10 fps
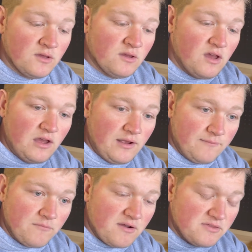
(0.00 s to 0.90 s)

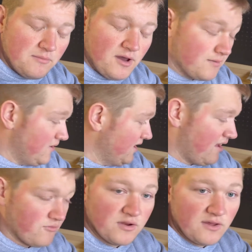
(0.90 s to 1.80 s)
off the bottom like
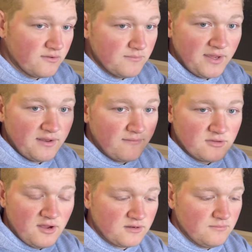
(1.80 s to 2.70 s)
every other bait I've
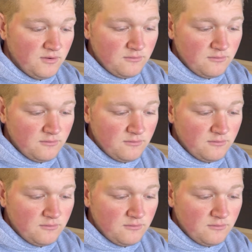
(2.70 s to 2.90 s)
talked about.